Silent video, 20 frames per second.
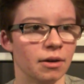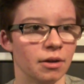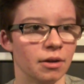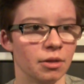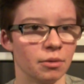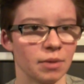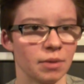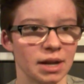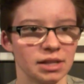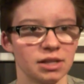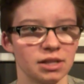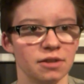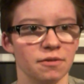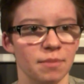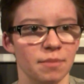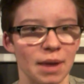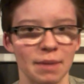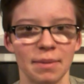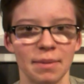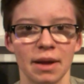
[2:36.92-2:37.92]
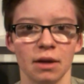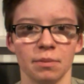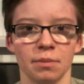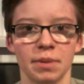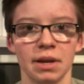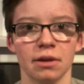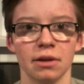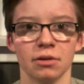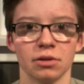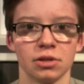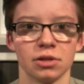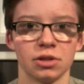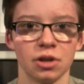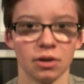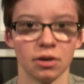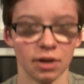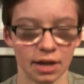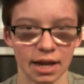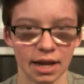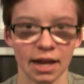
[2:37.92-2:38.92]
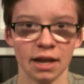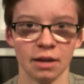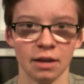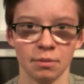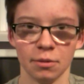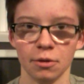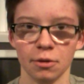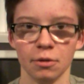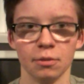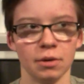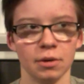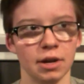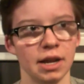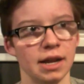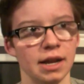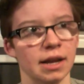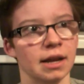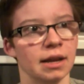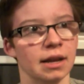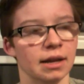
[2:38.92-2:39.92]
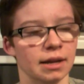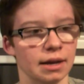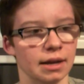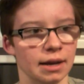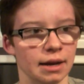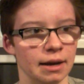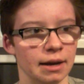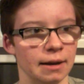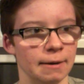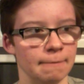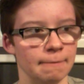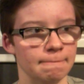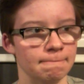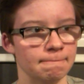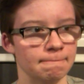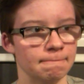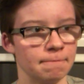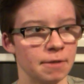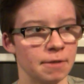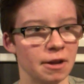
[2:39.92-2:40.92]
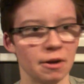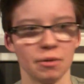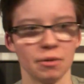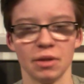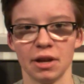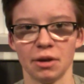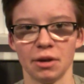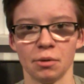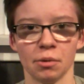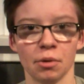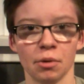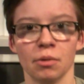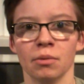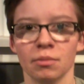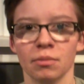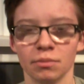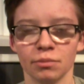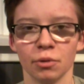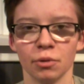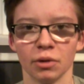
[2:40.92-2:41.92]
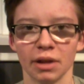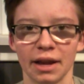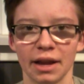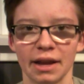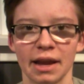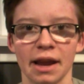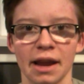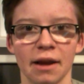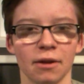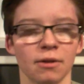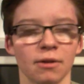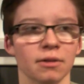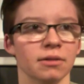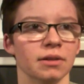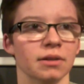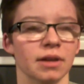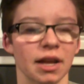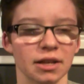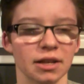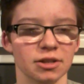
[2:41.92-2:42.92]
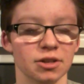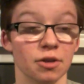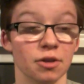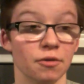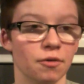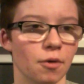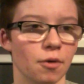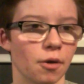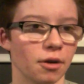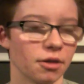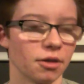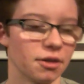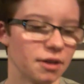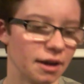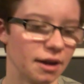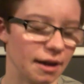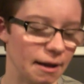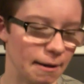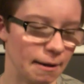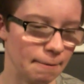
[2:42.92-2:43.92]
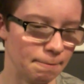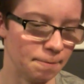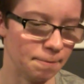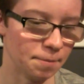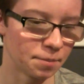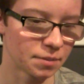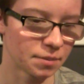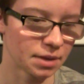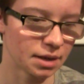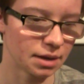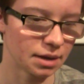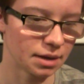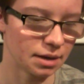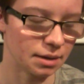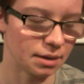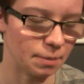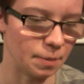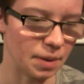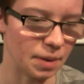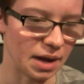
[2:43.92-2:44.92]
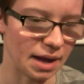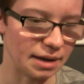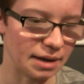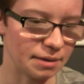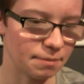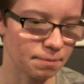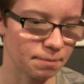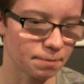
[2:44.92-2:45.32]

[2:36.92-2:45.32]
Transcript: the rest of my male peers started hitting puberty, they grew more leg hair and so forth. But